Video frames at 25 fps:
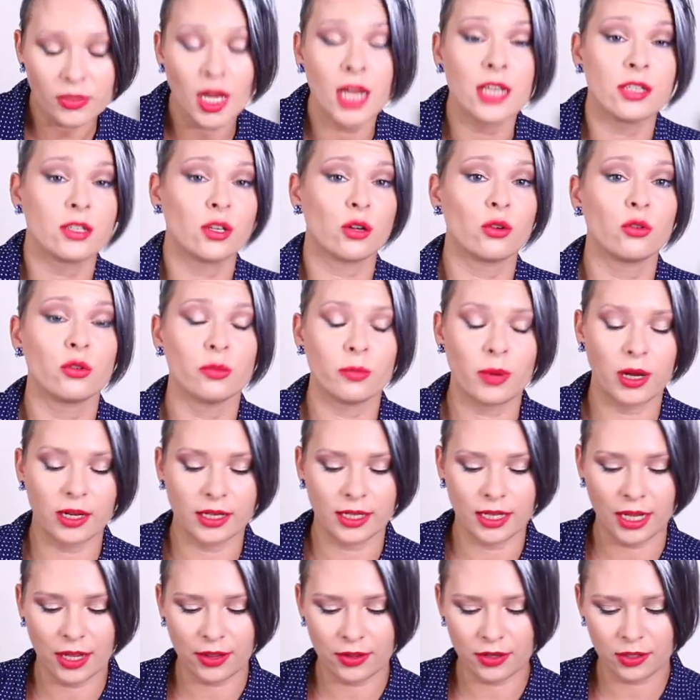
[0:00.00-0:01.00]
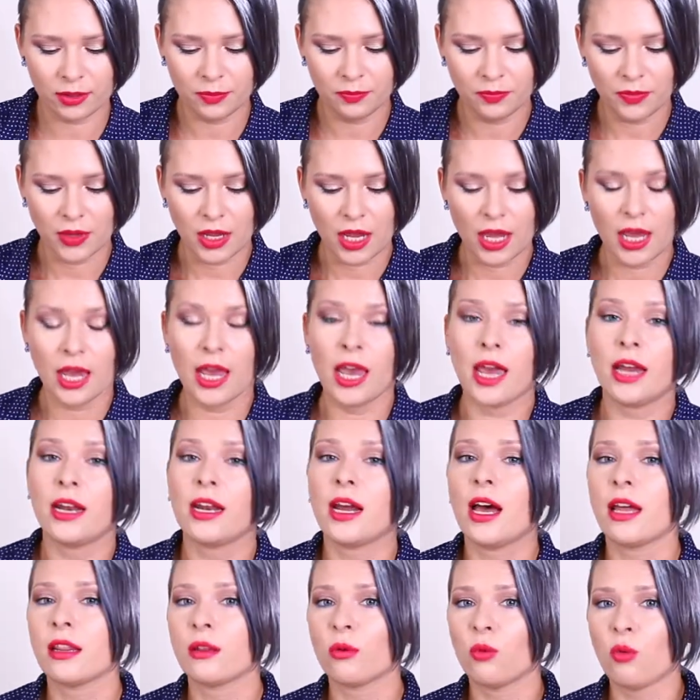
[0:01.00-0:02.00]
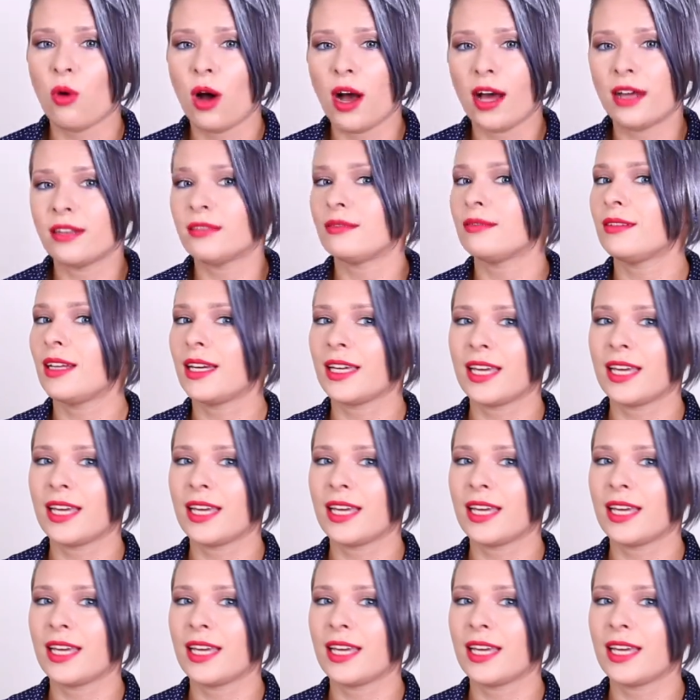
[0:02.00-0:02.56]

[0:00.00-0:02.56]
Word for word: as a gourmand leather. Another one,